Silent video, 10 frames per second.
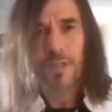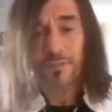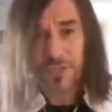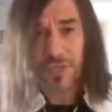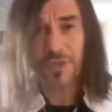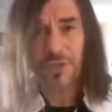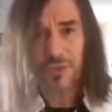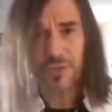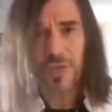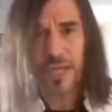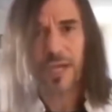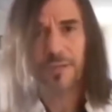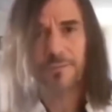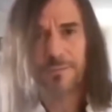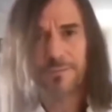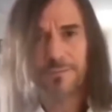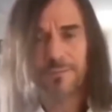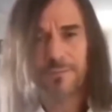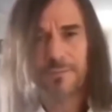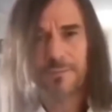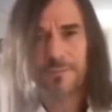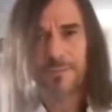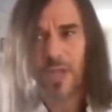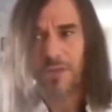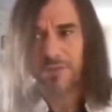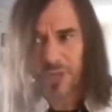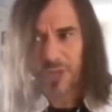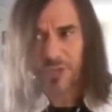I've shown you who they are. I've